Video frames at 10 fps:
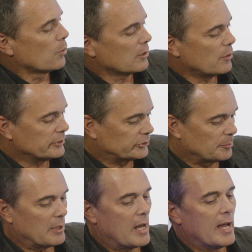we're going to
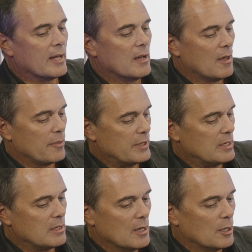supply
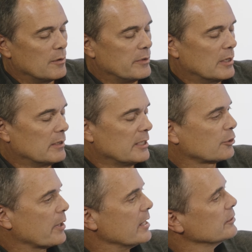the the
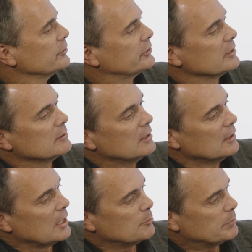integrators and,
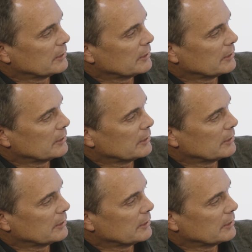and